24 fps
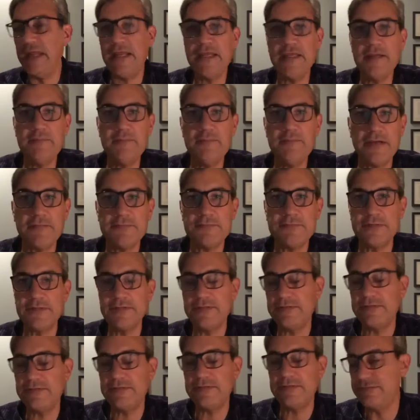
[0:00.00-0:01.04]
named
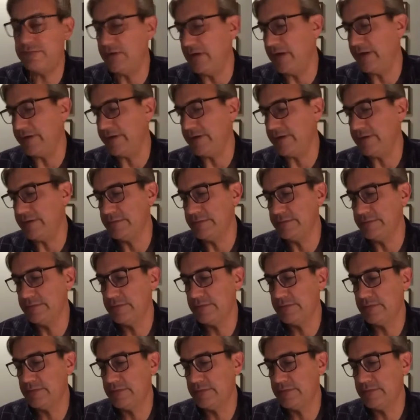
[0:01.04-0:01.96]
after his daughter.